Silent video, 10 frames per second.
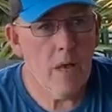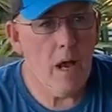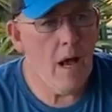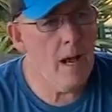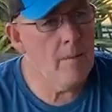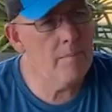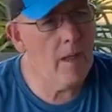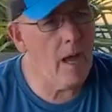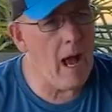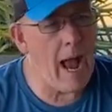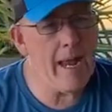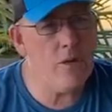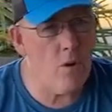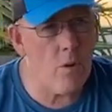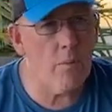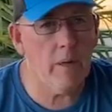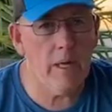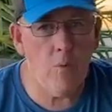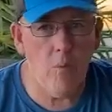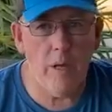Um, I
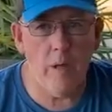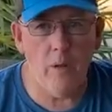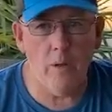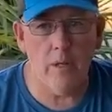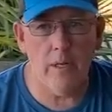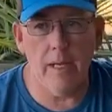normally will.